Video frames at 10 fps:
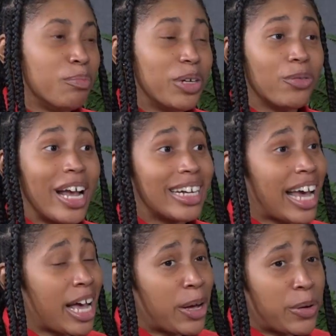But right
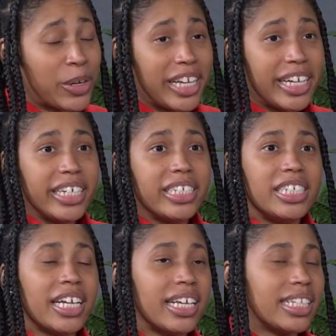now,
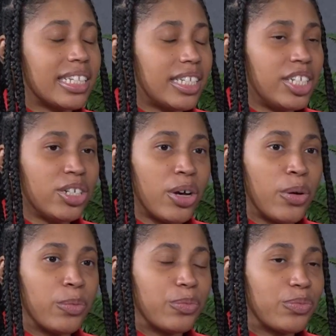just, you
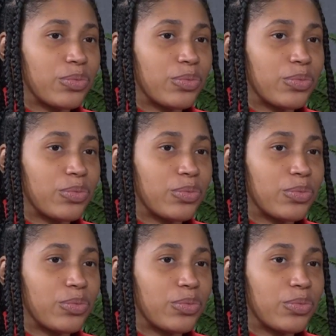know,